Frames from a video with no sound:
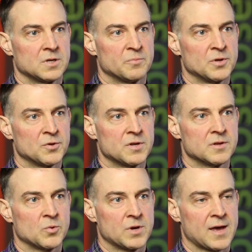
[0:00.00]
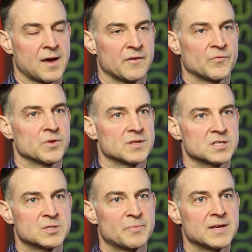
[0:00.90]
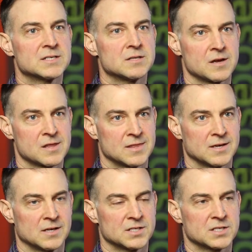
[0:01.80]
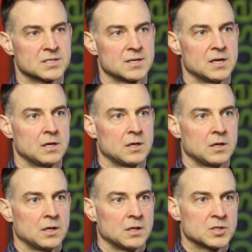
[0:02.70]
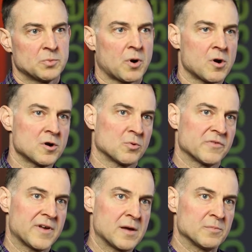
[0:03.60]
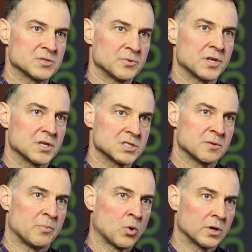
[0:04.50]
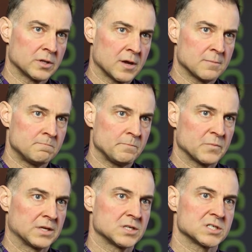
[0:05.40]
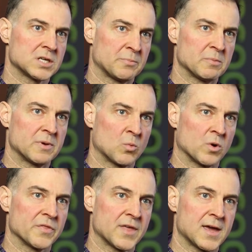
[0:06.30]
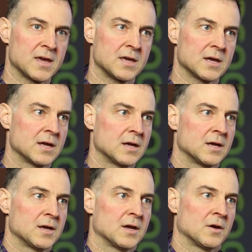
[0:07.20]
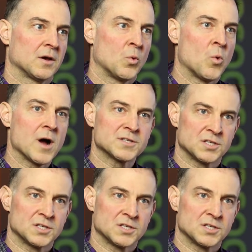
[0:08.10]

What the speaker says: The ability that we have with a space like this to partner with families, really to support them and to supplement what they want